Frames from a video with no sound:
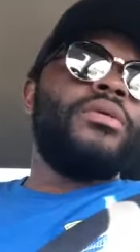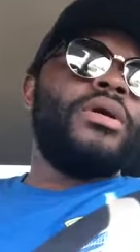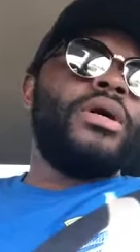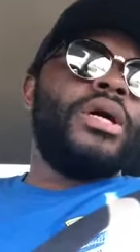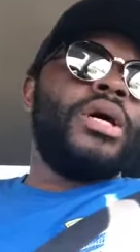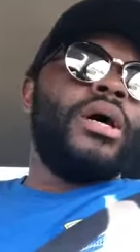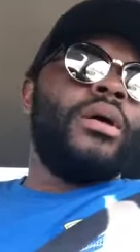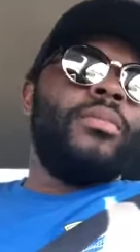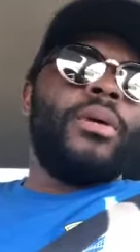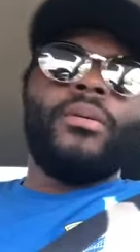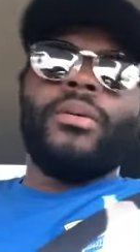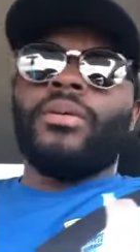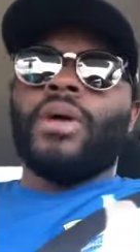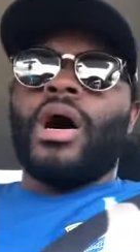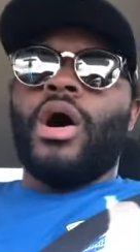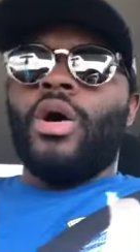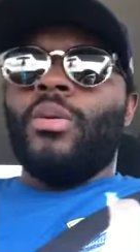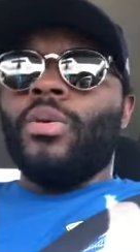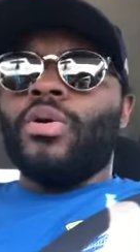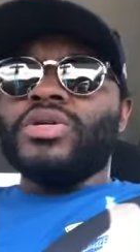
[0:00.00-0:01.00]
Um, I'm
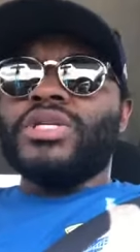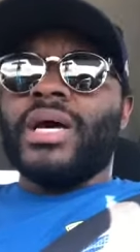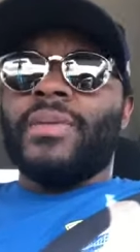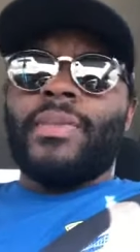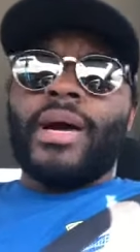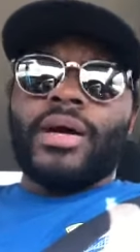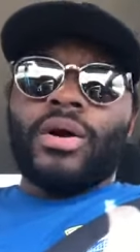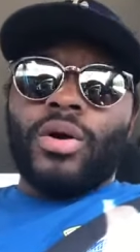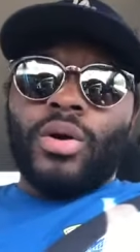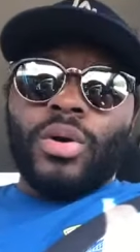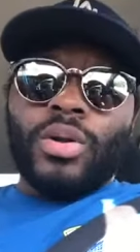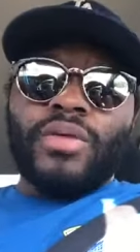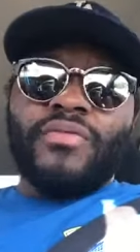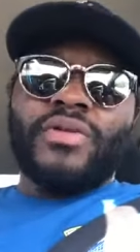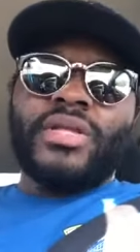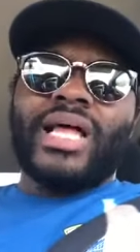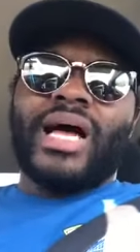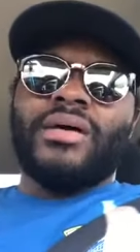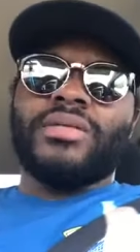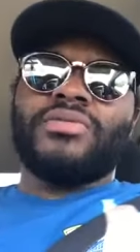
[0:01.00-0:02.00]
almost at my goal of a
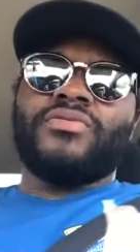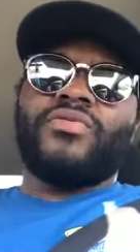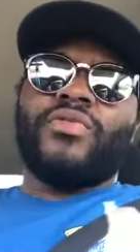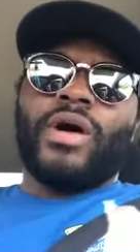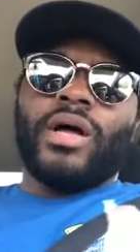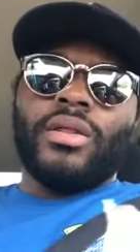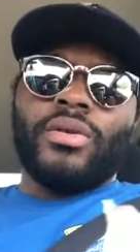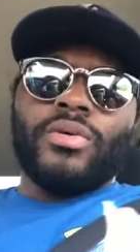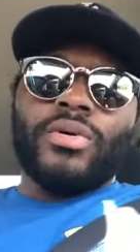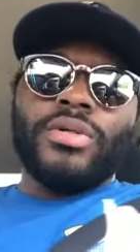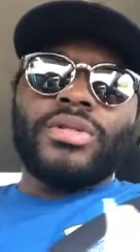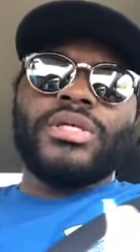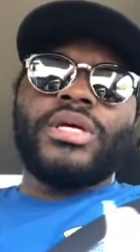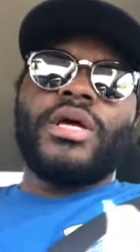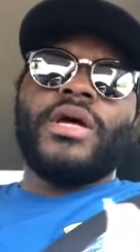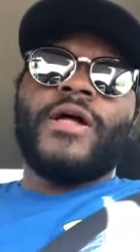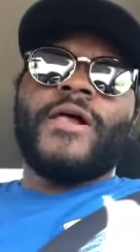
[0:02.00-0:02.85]
thousand followers.